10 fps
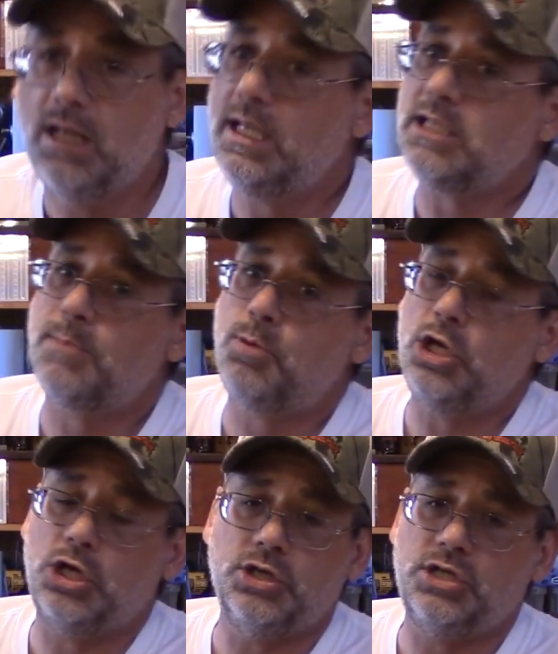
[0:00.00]
that's a
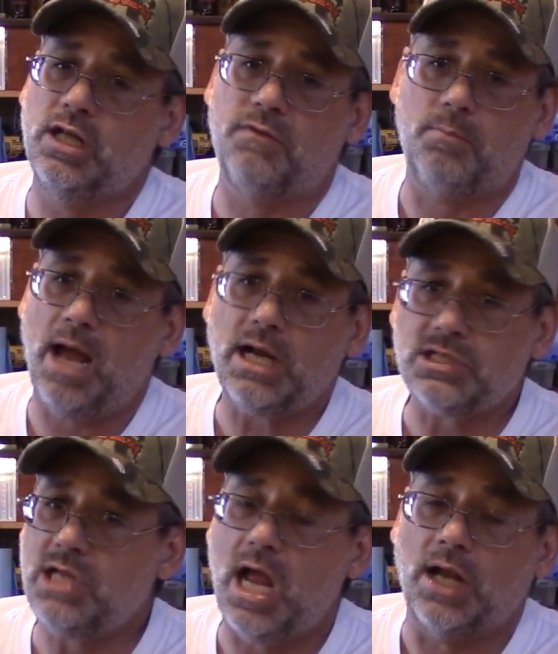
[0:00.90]
pretty good deal for
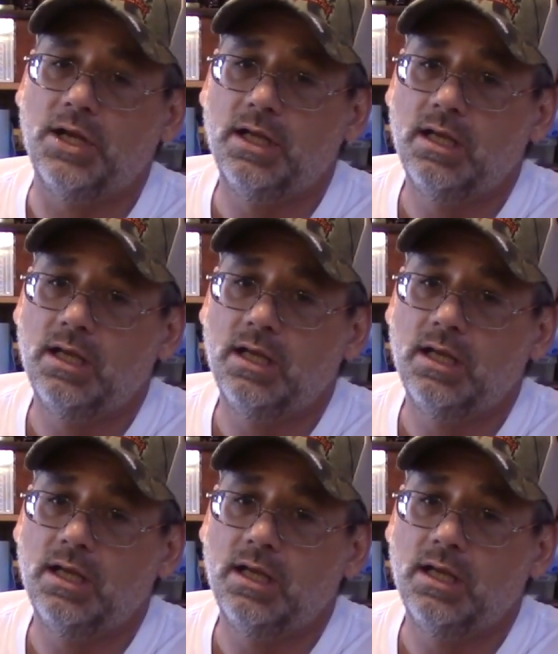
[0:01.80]
Pakistan.